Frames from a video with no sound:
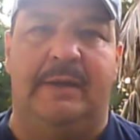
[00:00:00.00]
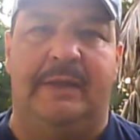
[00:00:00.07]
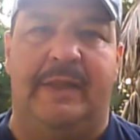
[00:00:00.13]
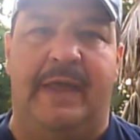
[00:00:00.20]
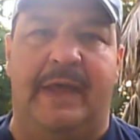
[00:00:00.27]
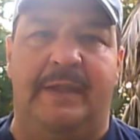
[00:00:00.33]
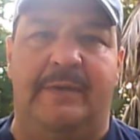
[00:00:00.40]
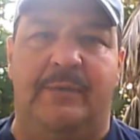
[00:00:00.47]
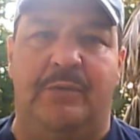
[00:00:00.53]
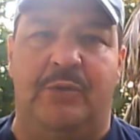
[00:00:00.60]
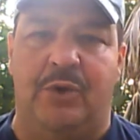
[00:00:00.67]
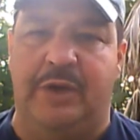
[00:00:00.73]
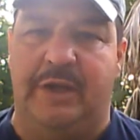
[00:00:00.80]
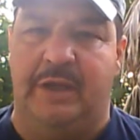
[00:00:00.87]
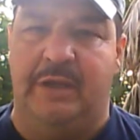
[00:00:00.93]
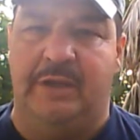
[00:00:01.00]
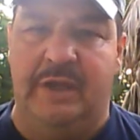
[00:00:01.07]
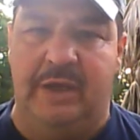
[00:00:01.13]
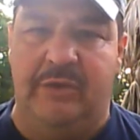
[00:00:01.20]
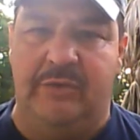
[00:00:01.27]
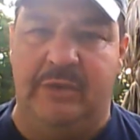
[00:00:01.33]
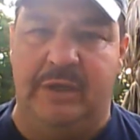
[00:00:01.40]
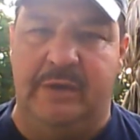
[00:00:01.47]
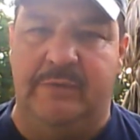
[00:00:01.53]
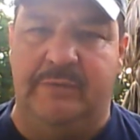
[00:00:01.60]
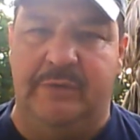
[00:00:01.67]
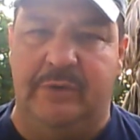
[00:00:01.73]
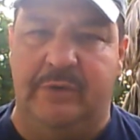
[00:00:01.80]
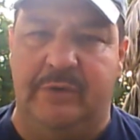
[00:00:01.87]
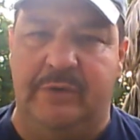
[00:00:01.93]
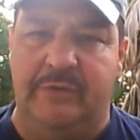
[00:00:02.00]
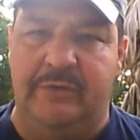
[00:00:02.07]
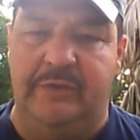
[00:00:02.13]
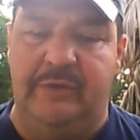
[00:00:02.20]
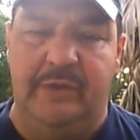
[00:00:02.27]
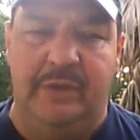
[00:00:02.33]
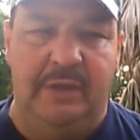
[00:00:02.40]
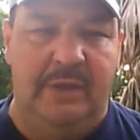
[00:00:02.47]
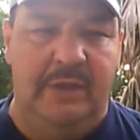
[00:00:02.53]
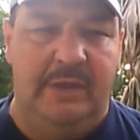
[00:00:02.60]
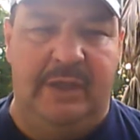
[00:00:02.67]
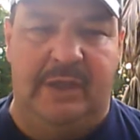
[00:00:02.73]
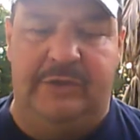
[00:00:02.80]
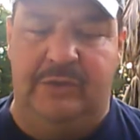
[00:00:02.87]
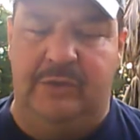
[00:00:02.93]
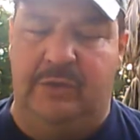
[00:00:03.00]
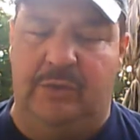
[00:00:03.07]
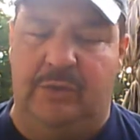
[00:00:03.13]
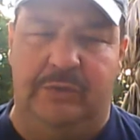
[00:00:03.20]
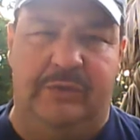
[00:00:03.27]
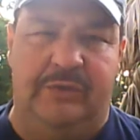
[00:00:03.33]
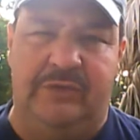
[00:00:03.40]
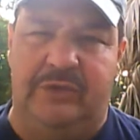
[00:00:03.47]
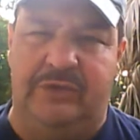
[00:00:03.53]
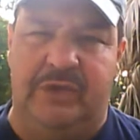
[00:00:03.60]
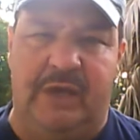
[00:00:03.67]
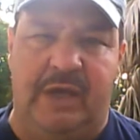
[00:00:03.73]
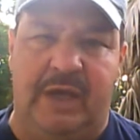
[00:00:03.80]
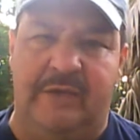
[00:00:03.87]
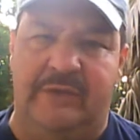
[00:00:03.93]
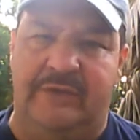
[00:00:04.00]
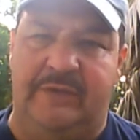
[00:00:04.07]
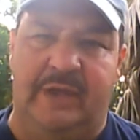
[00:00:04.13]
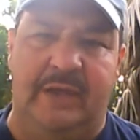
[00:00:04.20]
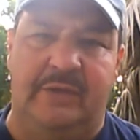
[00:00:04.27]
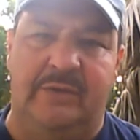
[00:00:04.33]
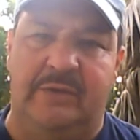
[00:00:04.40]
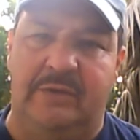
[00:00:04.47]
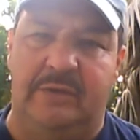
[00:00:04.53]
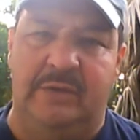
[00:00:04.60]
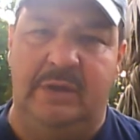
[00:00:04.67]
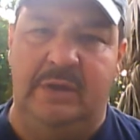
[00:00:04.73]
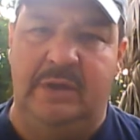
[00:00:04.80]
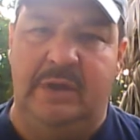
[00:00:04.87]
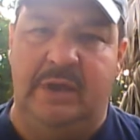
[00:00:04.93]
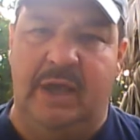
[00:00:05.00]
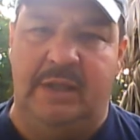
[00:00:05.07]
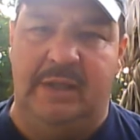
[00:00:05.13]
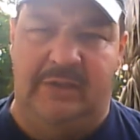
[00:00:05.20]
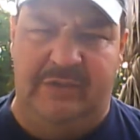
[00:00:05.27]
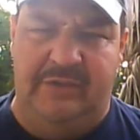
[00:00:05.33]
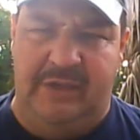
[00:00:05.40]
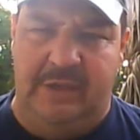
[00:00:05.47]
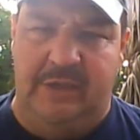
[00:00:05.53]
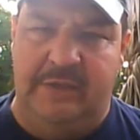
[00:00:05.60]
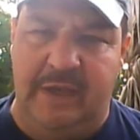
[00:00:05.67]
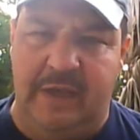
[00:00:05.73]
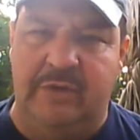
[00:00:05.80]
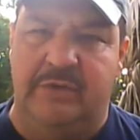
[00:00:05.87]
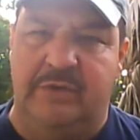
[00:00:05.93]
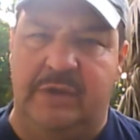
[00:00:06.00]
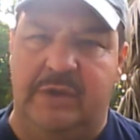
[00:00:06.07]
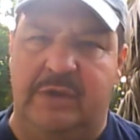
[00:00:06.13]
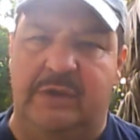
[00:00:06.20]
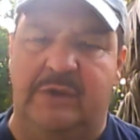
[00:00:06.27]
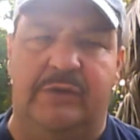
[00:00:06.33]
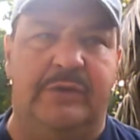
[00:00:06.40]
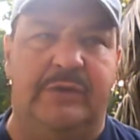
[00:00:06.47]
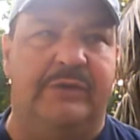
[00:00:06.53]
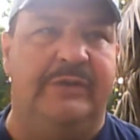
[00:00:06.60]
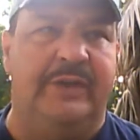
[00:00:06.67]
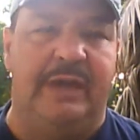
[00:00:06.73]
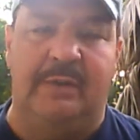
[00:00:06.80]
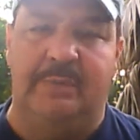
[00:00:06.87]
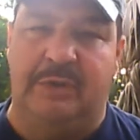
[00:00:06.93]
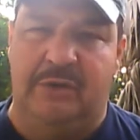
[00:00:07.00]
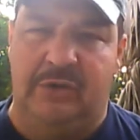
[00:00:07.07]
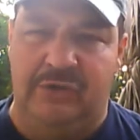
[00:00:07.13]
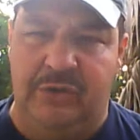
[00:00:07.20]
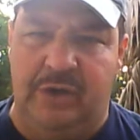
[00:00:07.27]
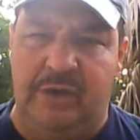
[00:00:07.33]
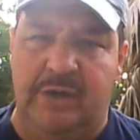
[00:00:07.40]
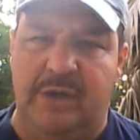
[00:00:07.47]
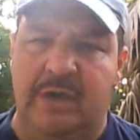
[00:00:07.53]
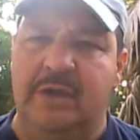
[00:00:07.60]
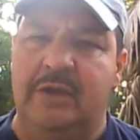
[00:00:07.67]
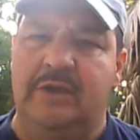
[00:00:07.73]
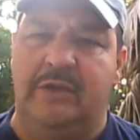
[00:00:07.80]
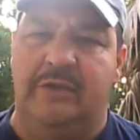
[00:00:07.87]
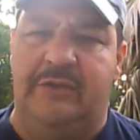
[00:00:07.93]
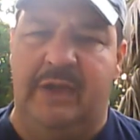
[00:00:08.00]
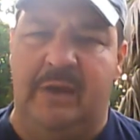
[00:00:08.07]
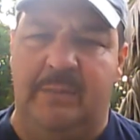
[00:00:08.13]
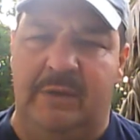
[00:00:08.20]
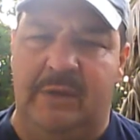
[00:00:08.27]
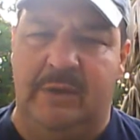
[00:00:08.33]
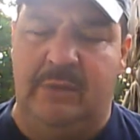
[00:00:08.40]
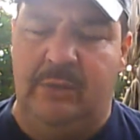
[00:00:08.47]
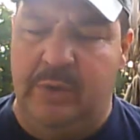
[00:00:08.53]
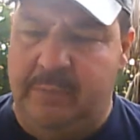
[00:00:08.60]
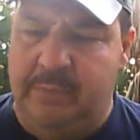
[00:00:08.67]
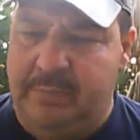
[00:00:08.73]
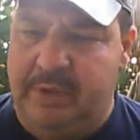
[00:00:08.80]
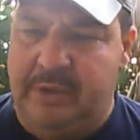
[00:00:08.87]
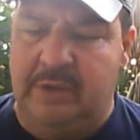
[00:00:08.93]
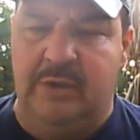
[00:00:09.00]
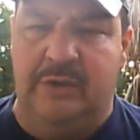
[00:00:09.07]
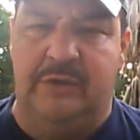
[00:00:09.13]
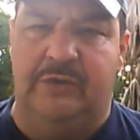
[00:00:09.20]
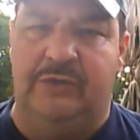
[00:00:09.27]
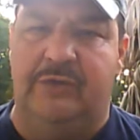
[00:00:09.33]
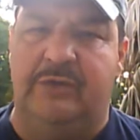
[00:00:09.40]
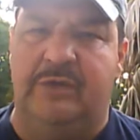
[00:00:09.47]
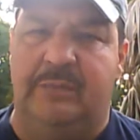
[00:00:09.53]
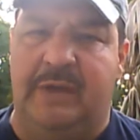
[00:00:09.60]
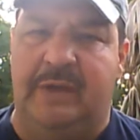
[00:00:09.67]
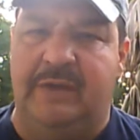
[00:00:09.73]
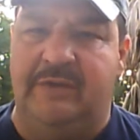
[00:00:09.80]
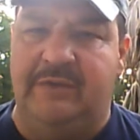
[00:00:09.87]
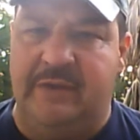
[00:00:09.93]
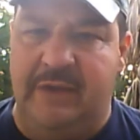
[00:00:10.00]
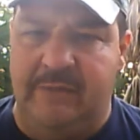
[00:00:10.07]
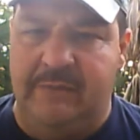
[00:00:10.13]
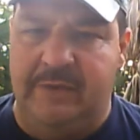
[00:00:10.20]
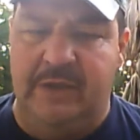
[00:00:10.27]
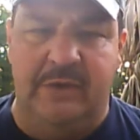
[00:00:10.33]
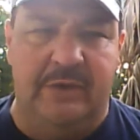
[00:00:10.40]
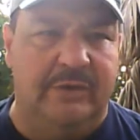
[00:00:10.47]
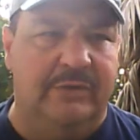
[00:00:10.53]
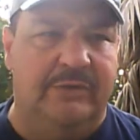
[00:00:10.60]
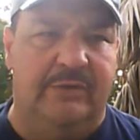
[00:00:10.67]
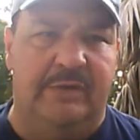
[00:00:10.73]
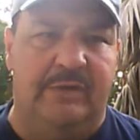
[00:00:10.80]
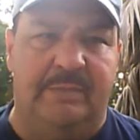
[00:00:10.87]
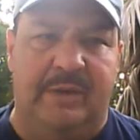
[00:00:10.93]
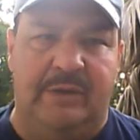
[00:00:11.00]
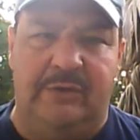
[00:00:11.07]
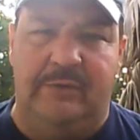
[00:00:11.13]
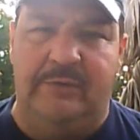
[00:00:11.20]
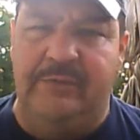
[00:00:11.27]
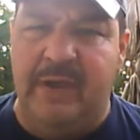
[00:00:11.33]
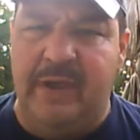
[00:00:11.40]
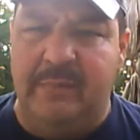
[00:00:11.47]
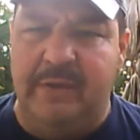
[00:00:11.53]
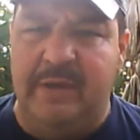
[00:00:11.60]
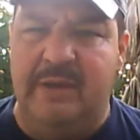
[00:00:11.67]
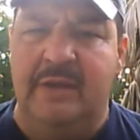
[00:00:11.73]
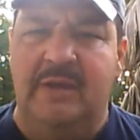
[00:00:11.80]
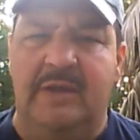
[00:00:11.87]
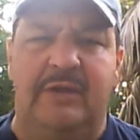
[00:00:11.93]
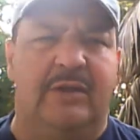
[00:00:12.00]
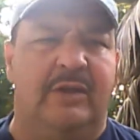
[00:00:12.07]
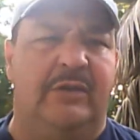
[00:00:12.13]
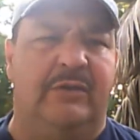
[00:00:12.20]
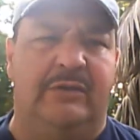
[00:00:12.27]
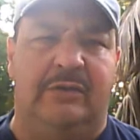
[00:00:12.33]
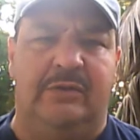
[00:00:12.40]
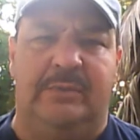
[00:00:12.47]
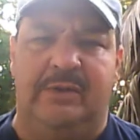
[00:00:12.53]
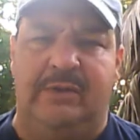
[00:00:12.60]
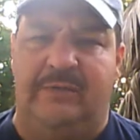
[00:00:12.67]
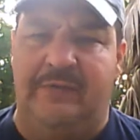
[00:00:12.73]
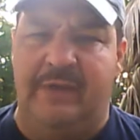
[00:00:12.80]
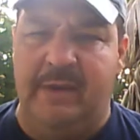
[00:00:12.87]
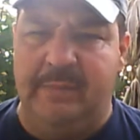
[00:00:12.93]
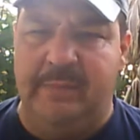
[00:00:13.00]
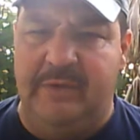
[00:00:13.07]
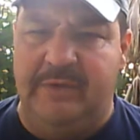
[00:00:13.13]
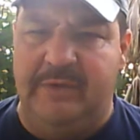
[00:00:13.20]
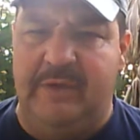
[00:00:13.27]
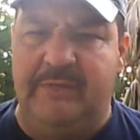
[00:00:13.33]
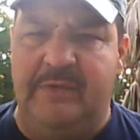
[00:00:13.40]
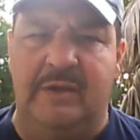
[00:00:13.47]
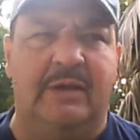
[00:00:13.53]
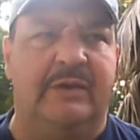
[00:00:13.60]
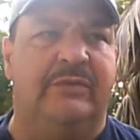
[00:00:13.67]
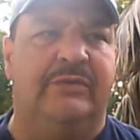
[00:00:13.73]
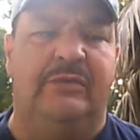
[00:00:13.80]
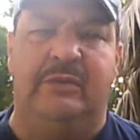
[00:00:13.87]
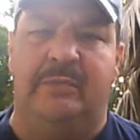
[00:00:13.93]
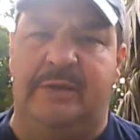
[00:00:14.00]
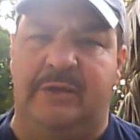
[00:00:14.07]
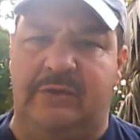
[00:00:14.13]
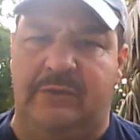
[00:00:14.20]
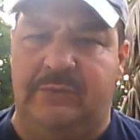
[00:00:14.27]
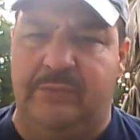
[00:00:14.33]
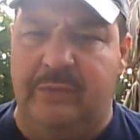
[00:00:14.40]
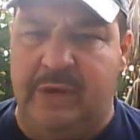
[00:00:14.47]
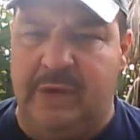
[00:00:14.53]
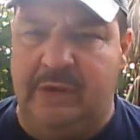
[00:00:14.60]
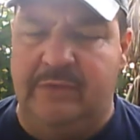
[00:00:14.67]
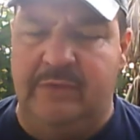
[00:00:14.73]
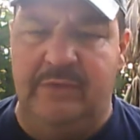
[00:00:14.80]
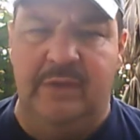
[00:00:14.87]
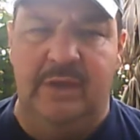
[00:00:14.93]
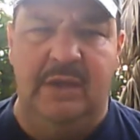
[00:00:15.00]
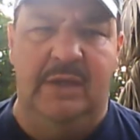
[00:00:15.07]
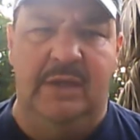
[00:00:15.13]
that work integrity of yours that you hold to such a high standard. And it's the integrity, you stay up on the truck, you stay up on the equipment, you're concerned about safety, you're concerned about your family, you're concerned about your family's safety, you're concerned about your friends.